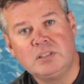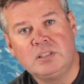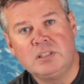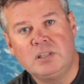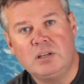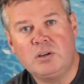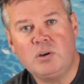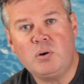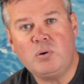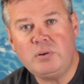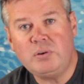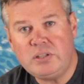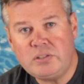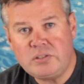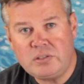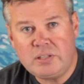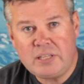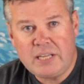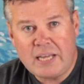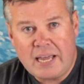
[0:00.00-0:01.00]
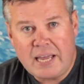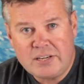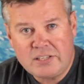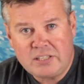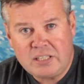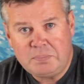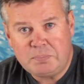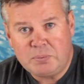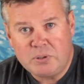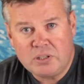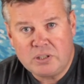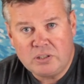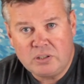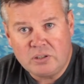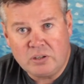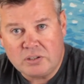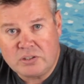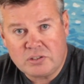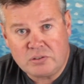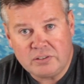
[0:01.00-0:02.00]
According to the Ashley Booker
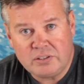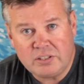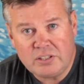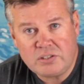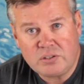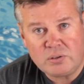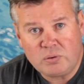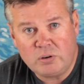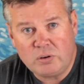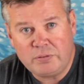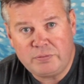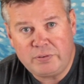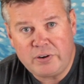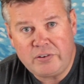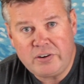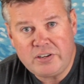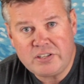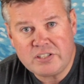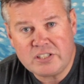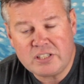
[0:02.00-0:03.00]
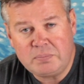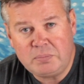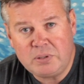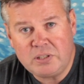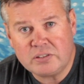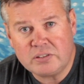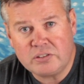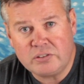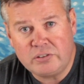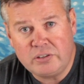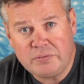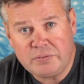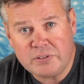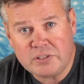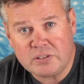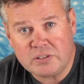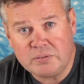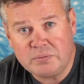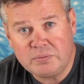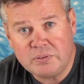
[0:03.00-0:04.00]
knots, this or a very similar
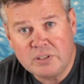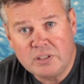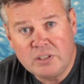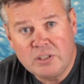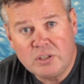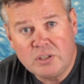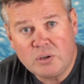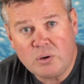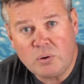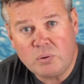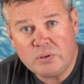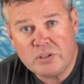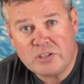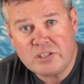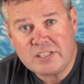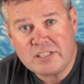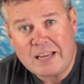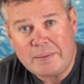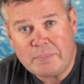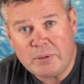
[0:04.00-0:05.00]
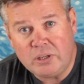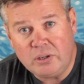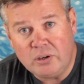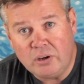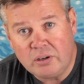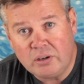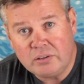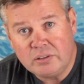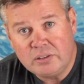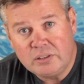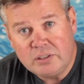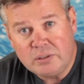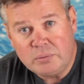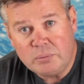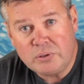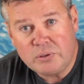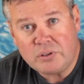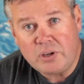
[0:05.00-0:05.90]
derivative called the salmon knot with